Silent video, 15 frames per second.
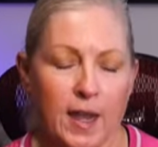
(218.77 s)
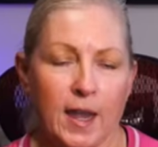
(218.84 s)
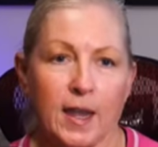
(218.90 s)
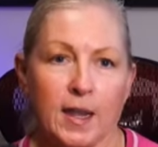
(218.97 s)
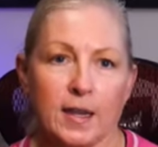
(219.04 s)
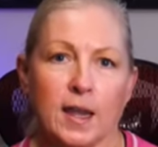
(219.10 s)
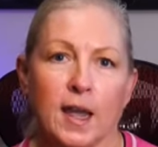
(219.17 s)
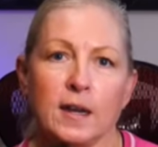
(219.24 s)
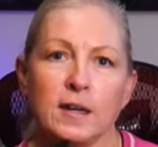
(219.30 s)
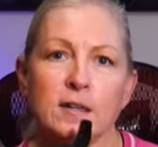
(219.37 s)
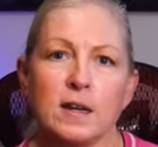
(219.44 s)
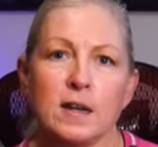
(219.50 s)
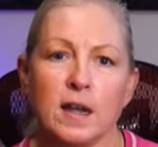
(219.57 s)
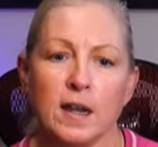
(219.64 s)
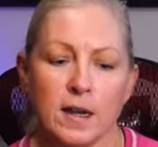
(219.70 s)
A
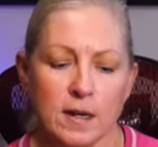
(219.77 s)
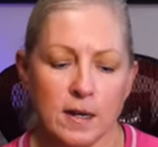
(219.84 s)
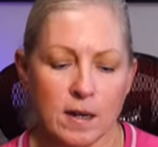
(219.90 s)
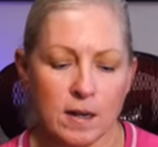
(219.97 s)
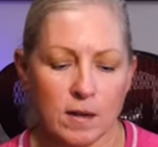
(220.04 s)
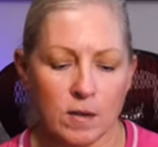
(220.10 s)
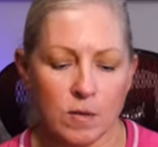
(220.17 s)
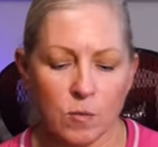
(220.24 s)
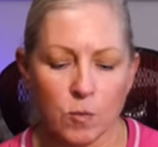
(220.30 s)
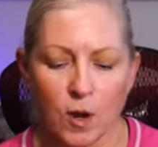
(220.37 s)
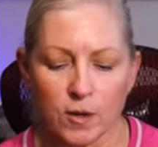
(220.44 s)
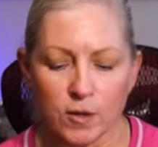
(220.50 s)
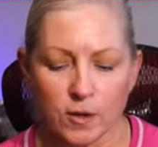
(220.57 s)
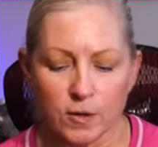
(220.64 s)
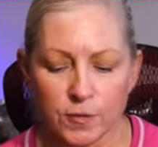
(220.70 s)
Katadyn
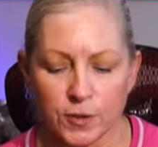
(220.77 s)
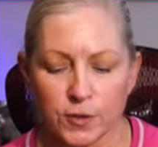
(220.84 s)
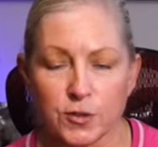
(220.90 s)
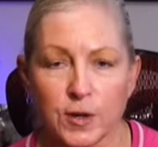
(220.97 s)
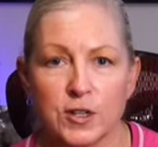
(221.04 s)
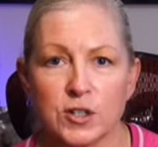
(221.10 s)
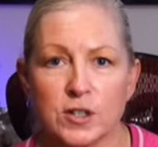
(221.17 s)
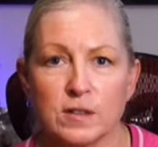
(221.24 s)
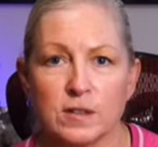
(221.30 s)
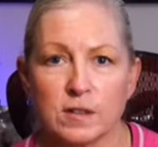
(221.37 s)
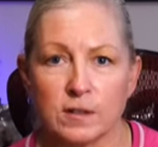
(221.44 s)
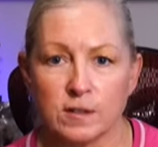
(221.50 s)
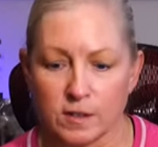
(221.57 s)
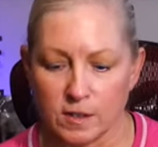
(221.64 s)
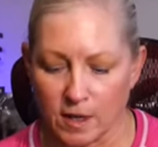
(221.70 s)
water filtration
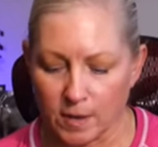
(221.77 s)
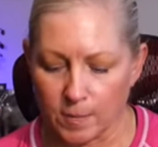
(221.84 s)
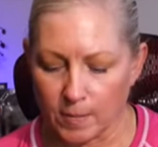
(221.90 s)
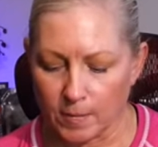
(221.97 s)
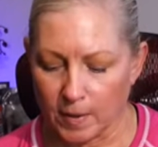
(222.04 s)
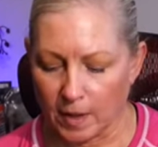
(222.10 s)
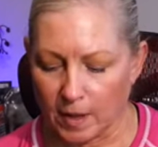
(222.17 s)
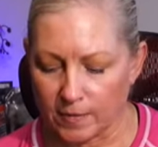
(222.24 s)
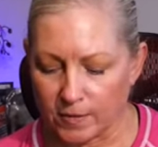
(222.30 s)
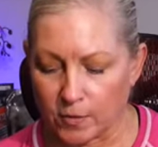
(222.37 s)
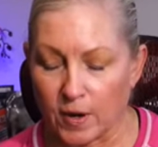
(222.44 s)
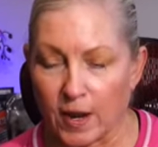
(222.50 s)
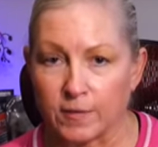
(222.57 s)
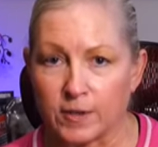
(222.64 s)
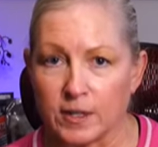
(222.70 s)
system, uh, the
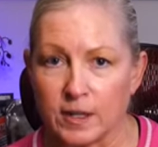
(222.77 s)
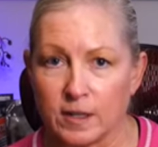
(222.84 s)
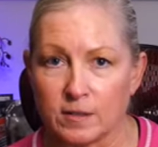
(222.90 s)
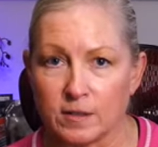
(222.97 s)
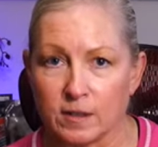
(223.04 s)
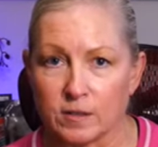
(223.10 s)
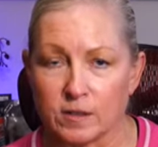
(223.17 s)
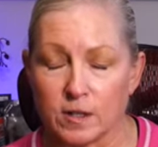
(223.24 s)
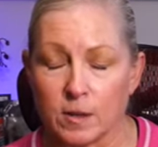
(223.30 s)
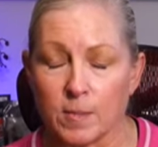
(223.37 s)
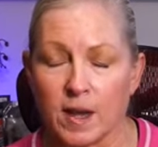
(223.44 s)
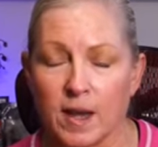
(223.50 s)
gravity system.